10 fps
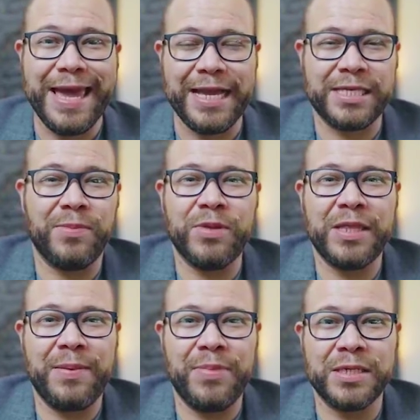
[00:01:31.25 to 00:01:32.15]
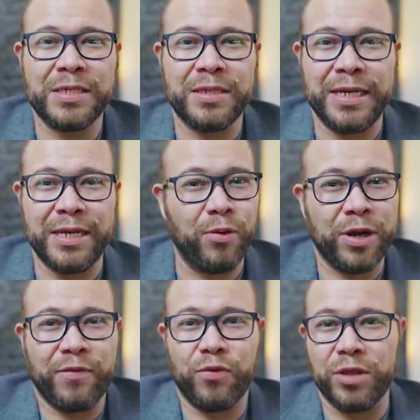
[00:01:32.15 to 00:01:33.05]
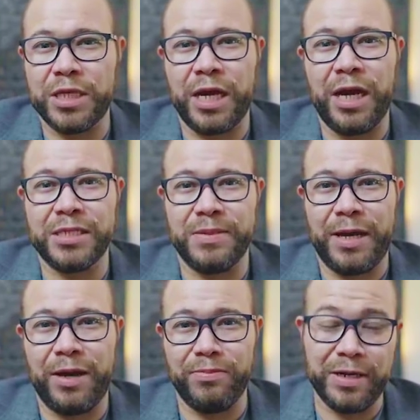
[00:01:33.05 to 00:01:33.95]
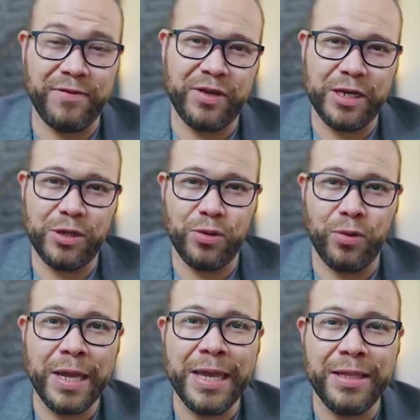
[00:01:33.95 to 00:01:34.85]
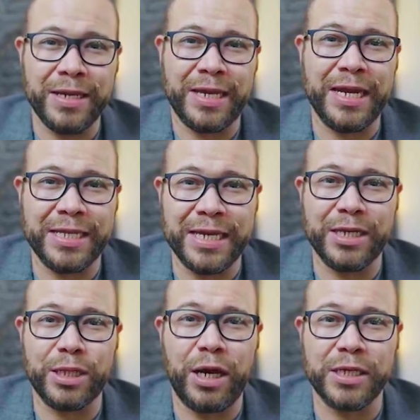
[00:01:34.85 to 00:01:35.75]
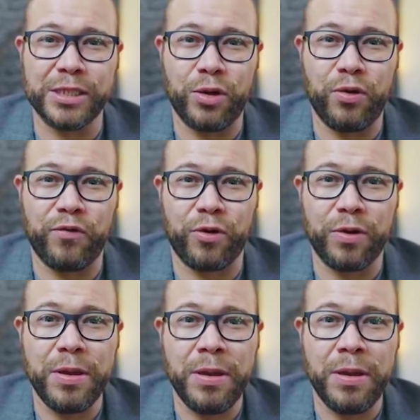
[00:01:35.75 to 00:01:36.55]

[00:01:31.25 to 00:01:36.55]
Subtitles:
It's something that basically no one ever really talks about, and if they do, they kind of tend to gloss it over.